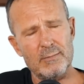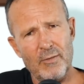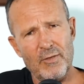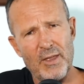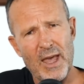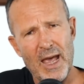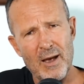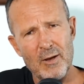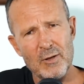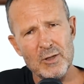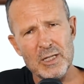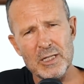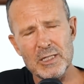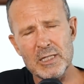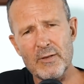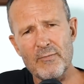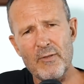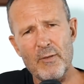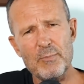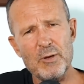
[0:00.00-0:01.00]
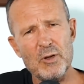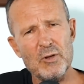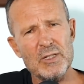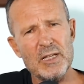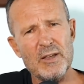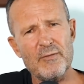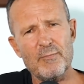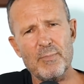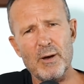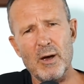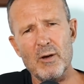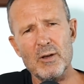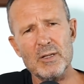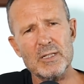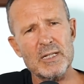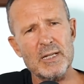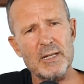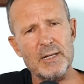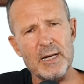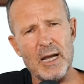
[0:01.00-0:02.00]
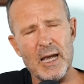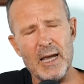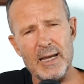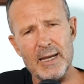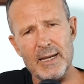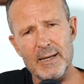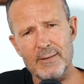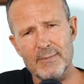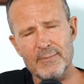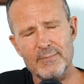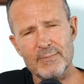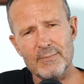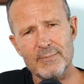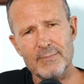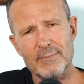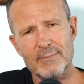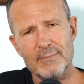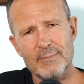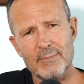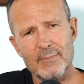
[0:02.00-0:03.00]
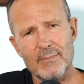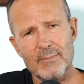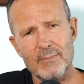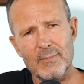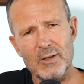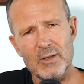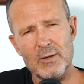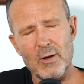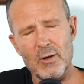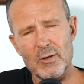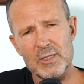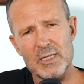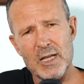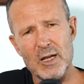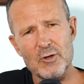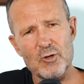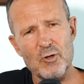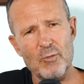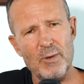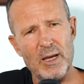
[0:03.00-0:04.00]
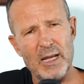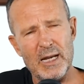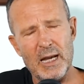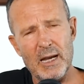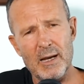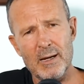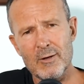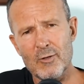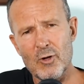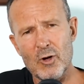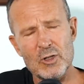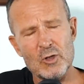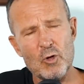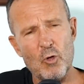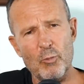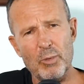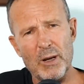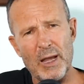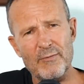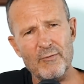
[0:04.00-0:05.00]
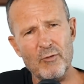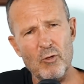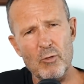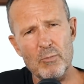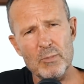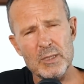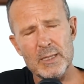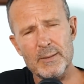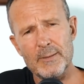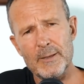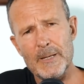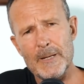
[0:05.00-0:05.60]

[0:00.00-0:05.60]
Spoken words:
Thousands of abusive posts a day on social media, across all platforms.